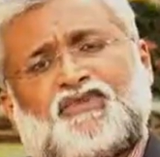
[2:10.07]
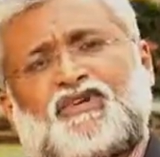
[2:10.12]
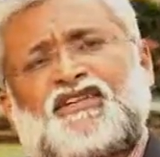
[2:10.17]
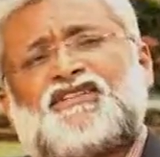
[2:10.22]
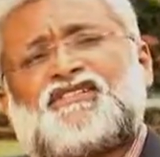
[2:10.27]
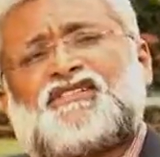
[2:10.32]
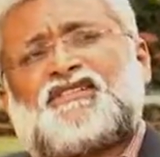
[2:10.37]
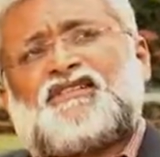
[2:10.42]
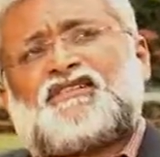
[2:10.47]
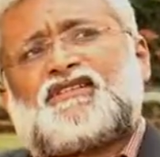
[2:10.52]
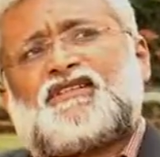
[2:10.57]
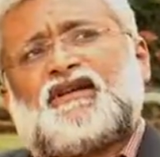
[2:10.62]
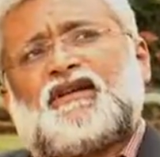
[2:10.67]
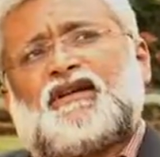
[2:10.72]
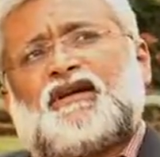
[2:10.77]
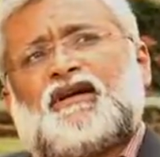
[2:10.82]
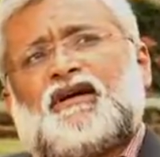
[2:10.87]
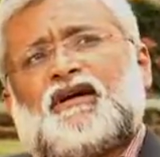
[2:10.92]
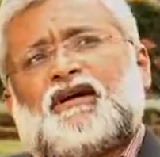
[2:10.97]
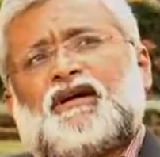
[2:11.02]
For instance,
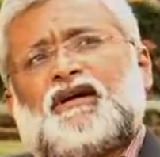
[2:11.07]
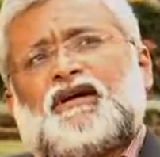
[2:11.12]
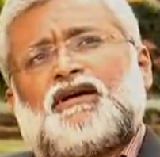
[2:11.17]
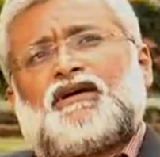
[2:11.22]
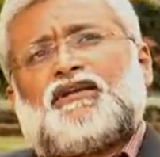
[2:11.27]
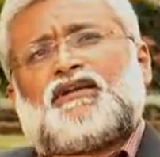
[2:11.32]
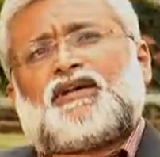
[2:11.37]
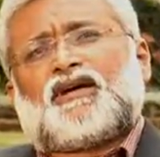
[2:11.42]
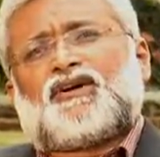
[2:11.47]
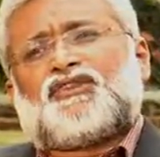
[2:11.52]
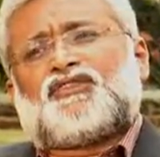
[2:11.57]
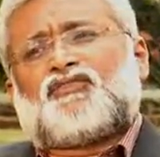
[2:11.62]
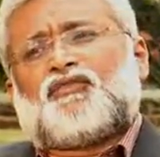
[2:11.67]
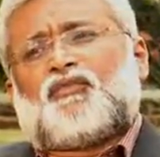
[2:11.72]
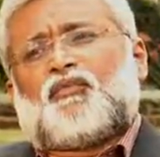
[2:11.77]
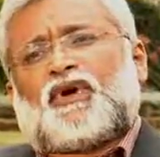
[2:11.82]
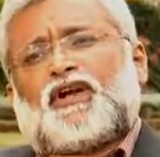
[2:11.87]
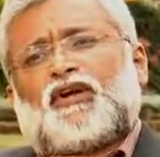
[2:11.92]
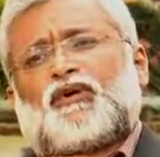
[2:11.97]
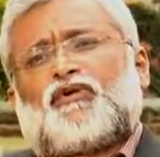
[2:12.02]
in the case
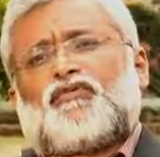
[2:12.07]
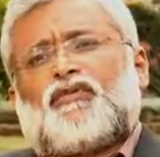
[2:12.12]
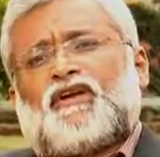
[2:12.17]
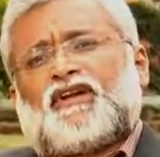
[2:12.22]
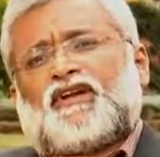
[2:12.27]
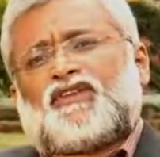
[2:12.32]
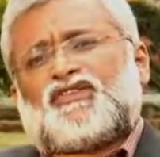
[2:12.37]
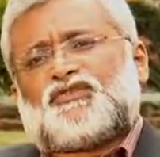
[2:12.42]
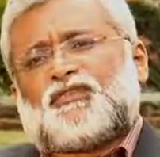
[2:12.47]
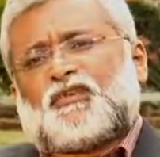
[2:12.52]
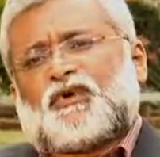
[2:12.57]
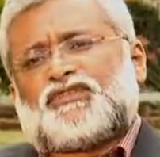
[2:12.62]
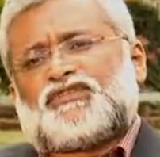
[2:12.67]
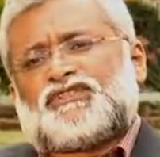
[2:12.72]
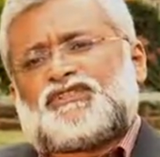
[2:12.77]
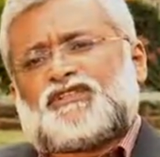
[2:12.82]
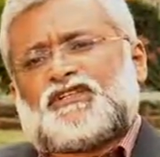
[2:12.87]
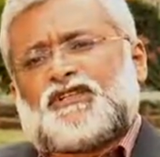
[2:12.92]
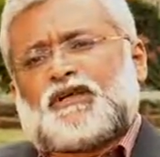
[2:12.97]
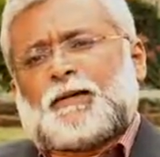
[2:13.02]
of microfinance
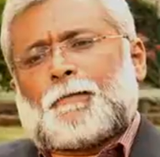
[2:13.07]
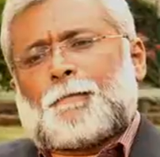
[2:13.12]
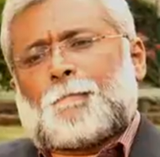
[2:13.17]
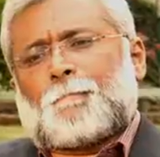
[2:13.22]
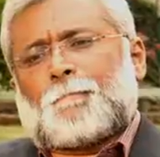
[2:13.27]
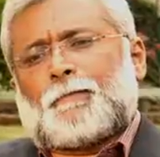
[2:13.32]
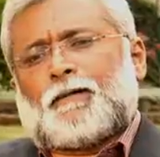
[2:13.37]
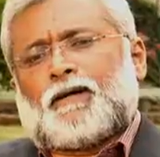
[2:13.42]
project in